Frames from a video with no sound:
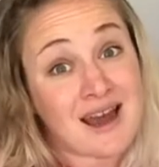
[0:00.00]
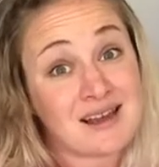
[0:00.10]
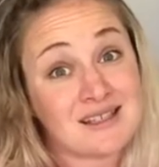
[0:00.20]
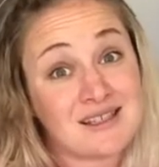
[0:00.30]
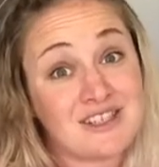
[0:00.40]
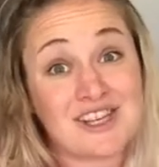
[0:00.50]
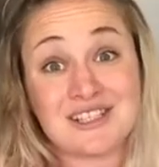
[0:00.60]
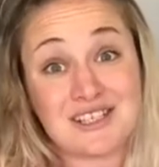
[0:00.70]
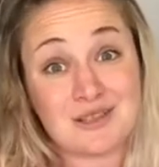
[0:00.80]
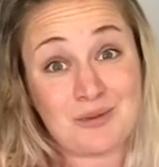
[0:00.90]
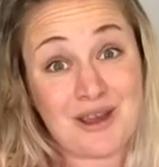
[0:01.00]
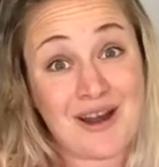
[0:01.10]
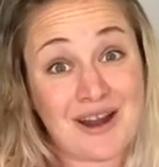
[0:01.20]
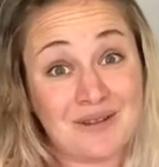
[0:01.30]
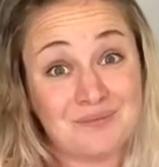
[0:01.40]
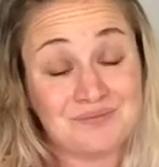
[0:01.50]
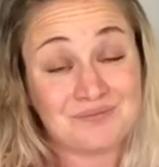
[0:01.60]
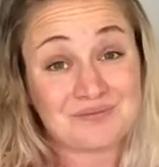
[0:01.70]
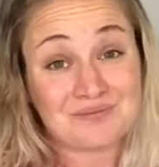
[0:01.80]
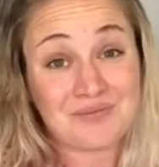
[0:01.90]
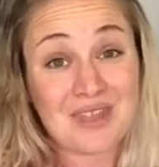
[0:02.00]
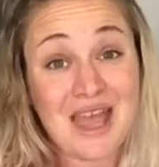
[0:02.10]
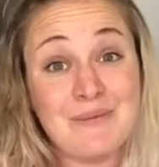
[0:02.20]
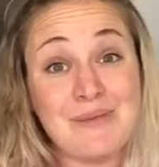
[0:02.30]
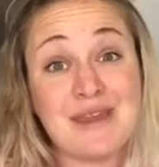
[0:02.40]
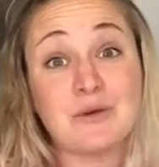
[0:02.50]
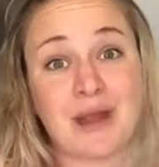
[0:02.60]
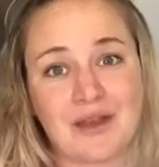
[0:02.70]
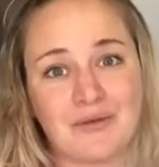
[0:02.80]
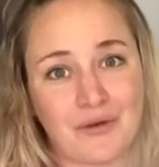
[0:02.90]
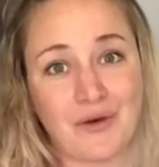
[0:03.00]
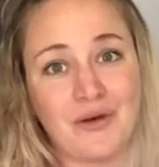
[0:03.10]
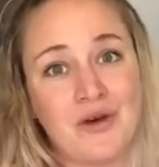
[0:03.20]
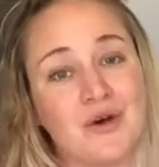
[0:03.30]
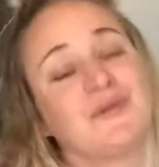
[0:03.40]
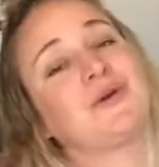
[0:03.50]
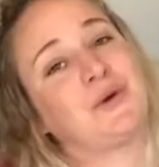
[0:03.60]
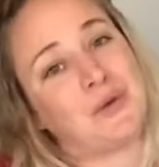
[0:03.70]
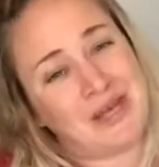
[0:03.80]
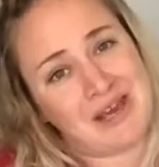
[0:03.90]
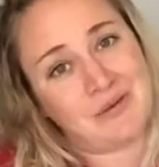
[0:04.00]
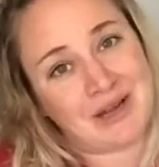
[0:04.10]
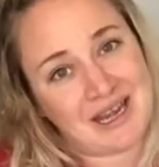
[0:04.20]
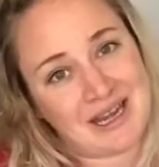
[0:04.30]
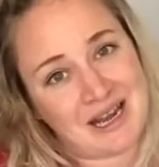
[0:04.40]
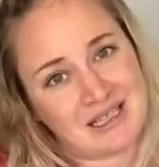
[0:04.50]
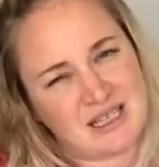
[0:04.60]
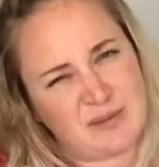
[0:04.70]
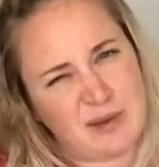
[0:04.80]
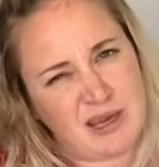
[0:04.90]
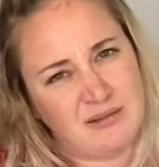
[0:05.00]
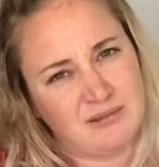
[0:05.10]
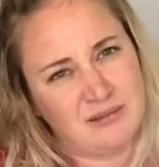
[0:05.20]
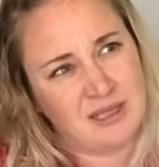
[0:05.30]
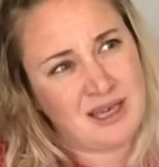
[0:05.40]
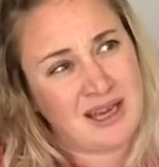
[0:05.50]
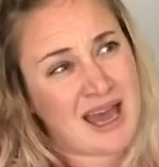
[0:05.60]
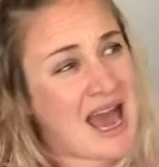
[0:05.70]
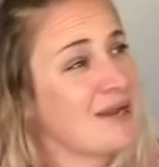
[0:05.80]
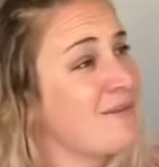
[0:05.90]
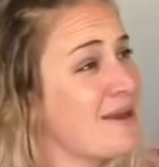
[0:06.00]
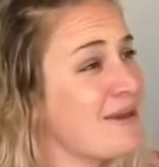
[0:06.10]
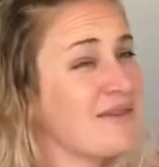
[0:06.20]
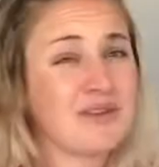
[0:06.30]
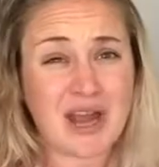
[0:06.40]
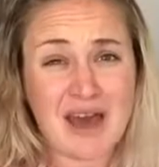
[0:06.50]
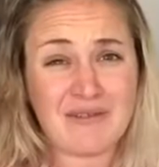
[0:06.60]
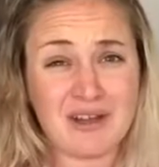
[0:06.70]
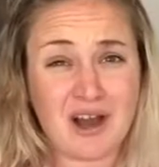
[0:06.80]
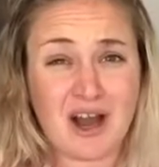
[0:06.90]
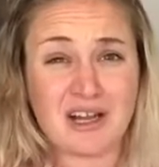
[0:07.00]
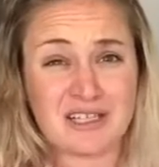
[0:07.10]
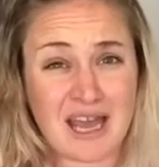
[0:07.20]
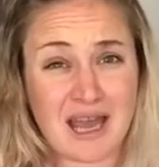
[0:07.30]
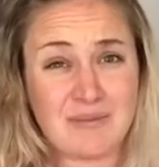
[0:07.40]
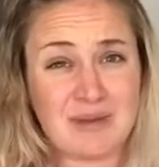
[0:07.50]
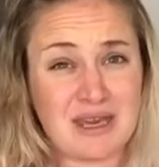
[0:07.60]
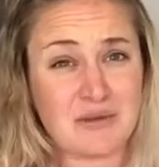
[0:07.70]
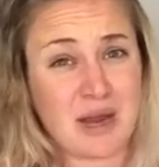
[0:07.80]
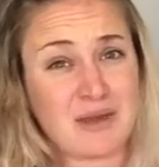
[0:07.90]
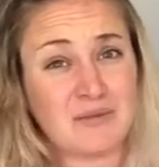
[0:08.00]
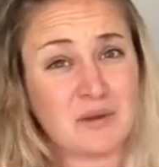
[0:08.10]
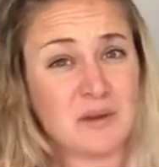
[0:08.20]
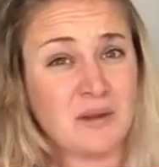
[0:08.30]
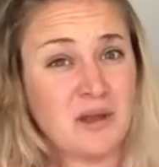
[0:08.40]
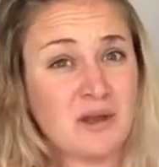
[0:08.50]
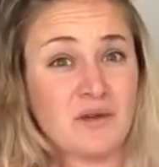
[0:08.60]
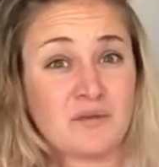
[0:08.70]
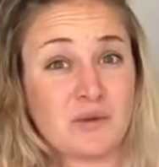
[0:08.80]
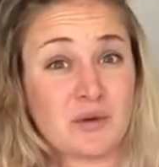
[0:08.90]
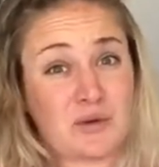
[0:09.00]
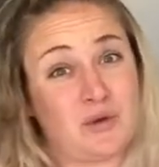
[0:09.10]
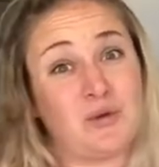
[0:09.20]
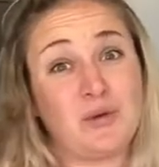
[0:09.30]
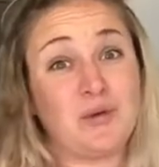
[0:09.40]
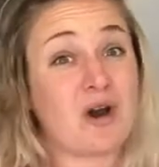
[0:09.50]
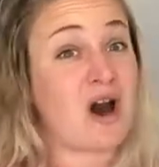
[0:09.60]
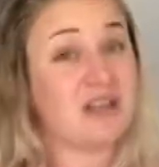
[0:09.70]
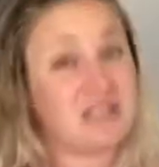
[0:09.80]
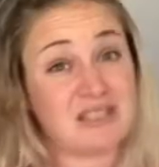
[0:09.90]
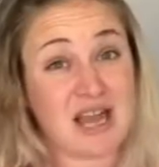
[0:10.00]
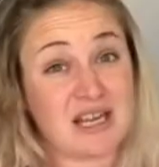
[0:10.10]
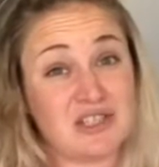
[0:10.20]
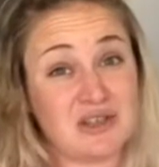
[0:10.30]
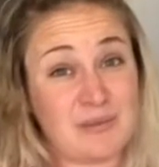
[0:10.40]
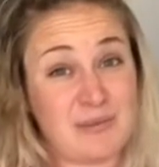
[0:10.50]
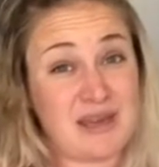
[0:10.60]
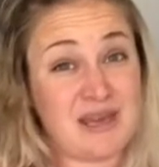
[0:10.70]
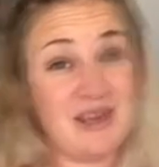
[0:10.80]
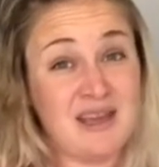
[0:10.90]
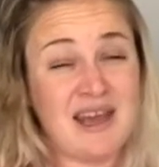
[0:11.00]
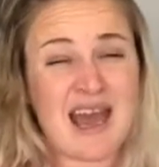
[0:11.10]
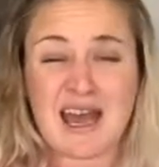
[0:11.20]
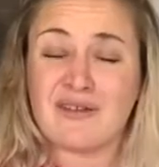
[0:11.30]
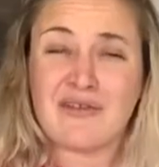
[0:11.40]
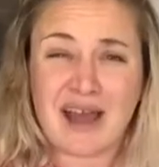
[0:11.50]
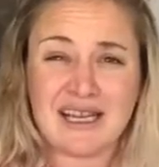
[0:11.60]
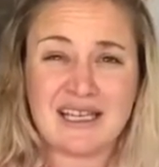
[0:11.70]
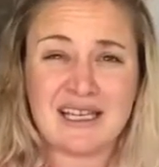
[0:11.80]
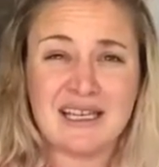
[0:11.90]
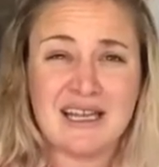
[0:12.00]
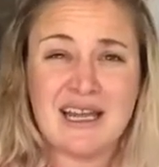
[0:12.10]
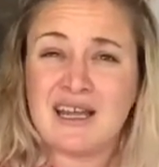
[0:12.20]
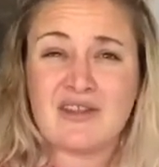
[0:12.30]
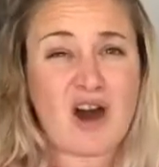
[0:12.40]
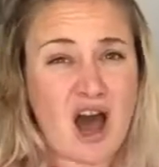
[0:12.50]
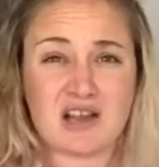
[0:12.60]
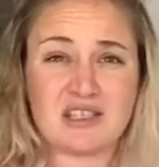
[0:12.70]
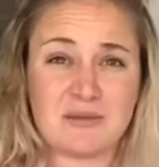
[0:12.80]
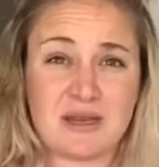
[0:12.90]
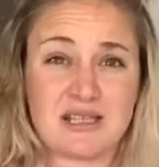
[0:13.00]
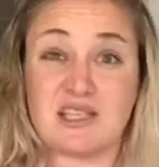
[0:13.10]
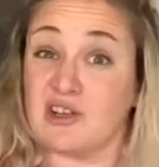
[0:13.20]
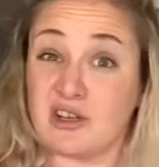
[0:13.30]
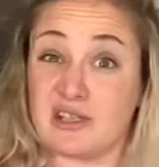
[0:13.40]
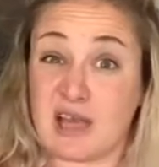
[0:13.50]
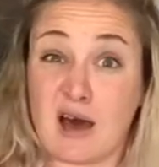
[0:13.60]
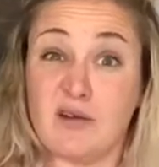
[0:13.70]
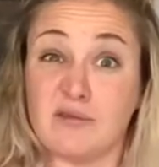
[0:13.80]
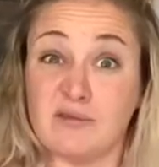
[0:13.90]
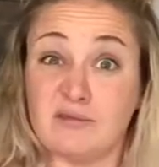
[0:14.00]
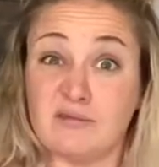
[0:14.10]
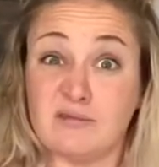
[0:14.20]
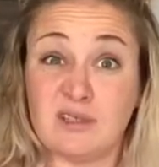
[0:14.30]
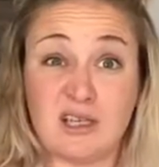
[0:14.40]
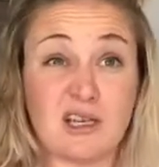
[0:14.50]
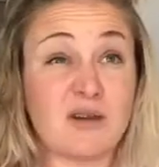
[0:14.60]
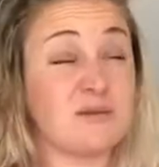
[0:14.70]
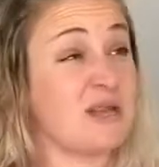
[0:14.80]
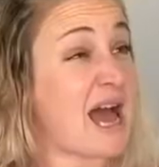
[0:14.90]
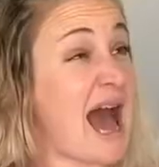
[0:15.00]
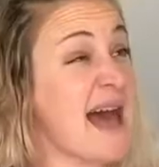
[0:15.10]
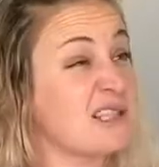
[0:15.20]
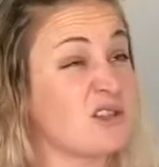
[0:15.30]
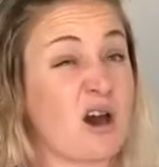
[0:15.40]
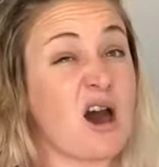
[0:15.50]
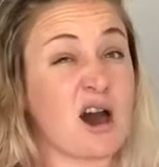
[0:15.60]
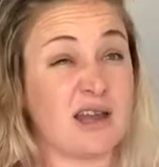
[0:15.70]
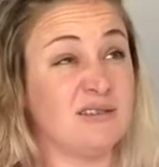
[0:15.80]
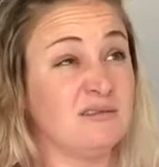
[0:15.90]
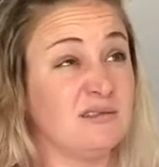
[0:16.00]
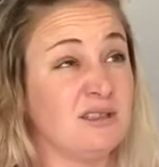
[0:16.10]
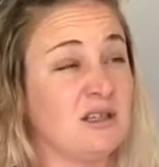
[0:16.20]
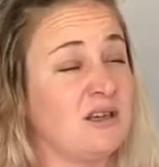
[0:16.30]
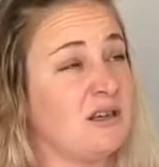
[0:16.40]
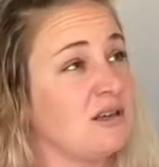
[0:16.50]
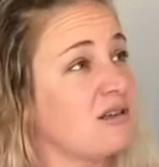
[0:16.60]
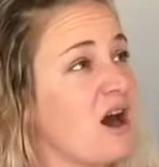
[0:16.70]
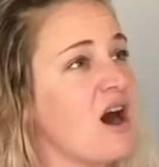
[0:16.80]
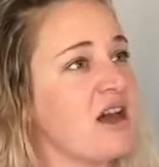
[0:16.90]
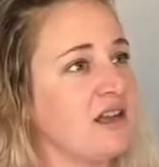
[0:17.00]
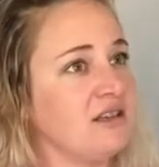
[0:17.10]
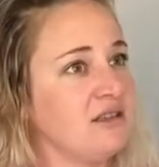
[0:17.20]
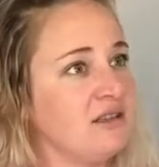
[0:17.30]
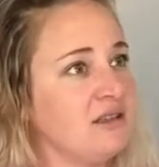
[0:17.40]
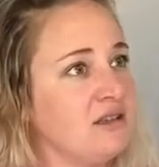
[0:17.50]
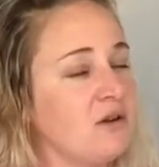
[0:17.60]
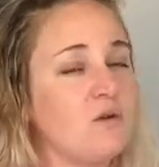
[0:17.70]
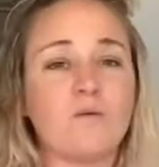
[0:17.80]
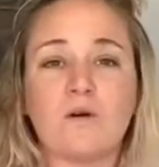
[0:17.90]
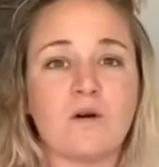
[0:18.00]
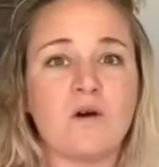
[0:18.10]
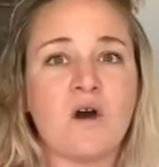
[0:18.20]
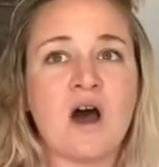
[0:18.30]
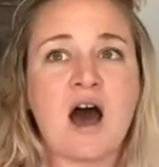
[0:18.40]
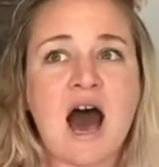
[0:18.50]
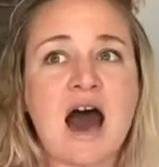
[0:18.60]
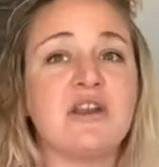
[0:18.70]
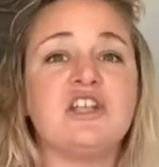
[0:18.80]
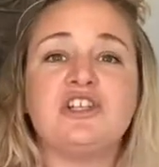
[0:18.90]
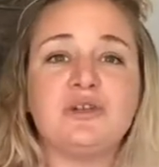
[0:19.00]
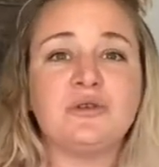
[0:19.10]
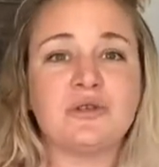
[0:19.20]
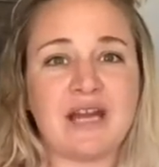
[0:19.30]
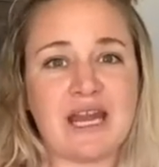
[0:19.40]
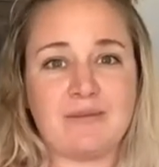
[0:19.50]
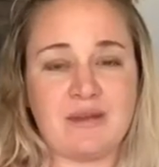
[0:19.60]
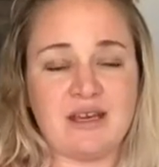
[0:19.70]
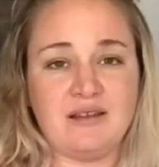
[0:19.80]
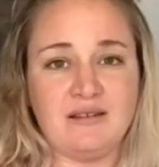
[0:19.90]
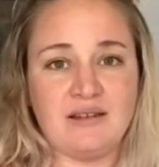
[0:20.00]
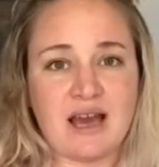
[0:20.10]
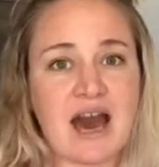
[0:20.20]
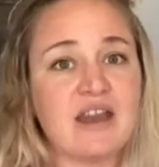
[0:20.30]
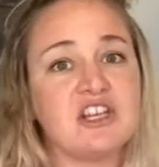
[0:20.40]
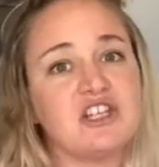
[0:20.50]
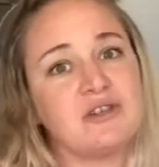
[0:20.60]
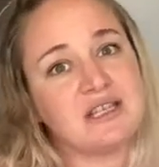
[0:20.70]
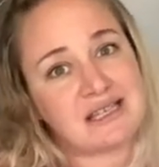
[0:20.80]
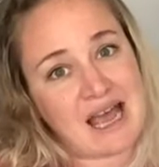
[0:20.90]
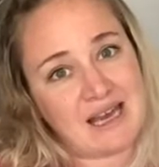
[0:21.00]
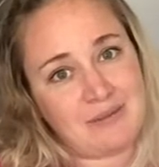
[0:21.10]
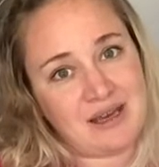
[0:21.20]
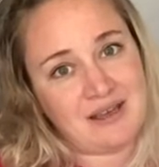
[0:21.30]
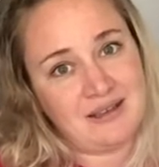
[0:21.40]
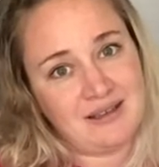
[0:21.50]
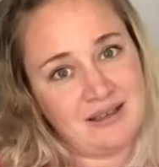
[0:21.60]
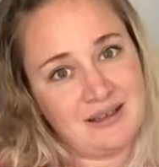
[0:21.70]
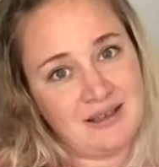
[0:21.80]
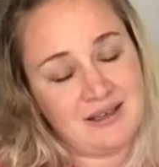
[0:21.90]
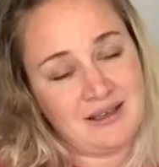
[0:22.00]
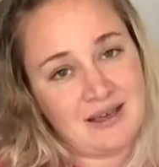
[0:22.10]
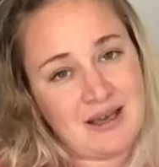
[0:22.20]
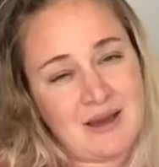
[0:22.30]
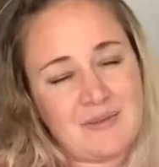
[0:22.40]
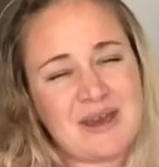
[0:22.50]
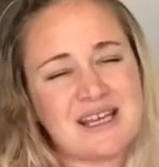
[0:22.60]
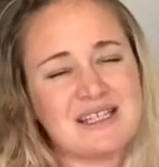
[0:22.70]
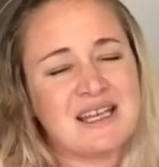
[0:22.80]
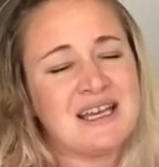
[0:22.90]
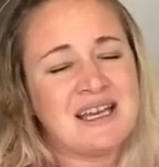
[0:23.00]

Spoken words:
us just as we are and be grateful for who He created us to be. And maybe if you're having a hard time being grateful for who God designed you to be and finding the awesomeness in yourself, you know, ask God, God, how did you create me? How did you design me? Because